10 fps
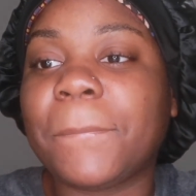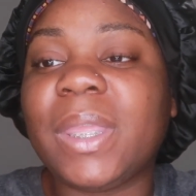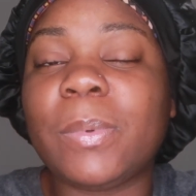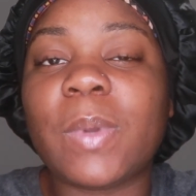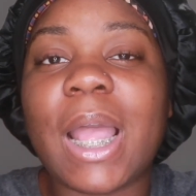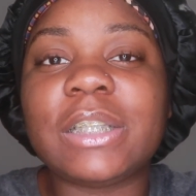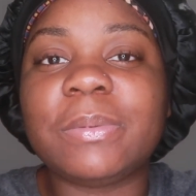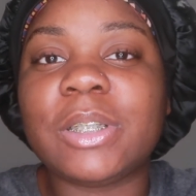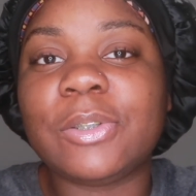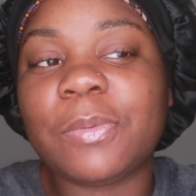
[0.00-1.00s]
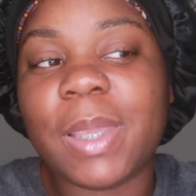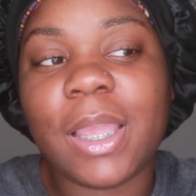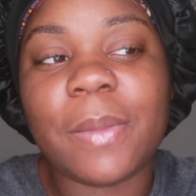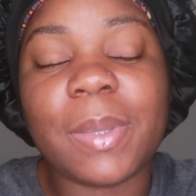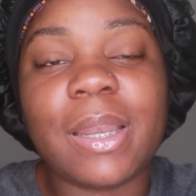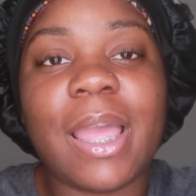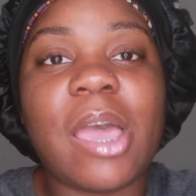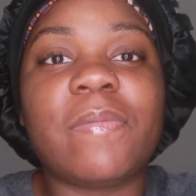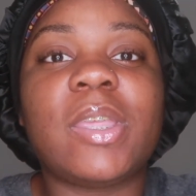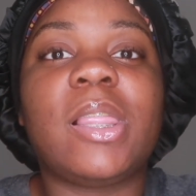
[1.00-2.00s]
people ask me to do makeup and I
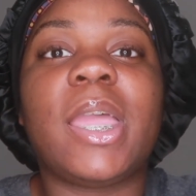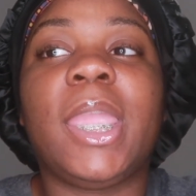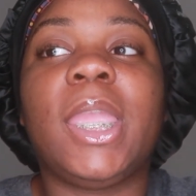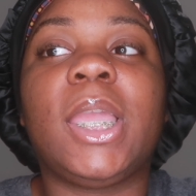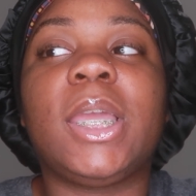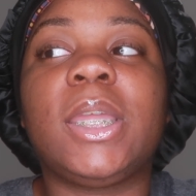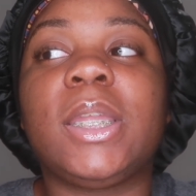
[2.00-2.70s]
have to like